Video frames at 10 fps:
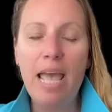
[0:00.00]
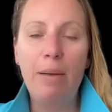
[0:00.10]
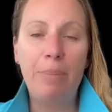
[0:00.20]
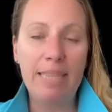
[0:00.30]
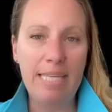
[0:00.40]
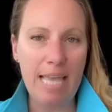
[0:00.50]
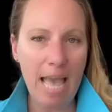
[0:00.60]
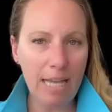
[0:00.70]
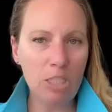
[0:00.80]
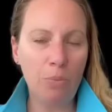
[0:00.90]
But the
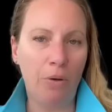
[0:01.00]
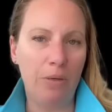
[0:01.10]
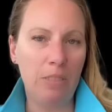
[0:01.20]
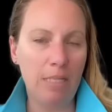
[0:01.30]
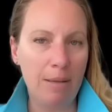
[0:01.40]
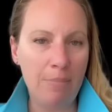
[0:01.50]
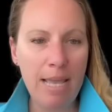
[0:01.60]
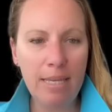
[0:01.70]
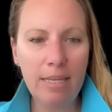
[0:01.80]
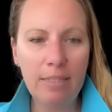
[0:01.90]
experts, they're
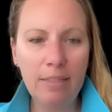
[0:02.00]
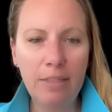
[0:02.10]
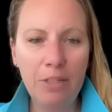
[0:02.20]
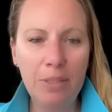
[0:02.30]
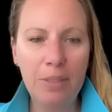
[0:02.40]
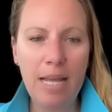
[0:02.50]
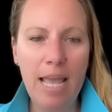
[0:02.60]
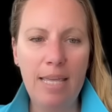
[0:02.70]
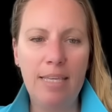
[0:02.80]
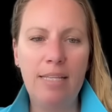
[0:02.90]
making it clear
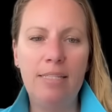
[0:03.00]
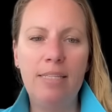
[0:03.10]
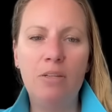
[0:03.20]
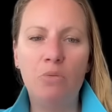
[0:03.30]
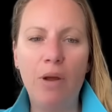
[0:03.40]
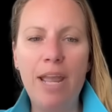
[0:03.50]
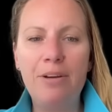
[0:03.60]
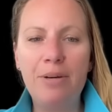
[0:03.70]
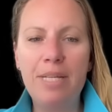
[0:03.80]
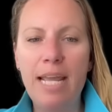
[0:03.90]
today, they see
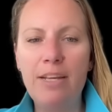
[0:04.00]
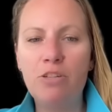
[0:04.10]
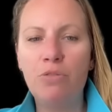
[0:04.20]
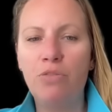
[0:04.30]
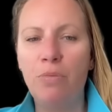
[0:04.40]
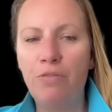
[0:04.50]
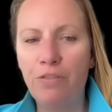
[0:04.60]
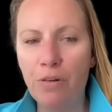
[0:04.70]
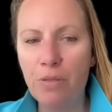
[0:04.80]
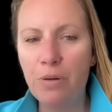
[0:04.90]
greater danger from
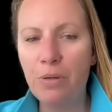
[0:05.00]
further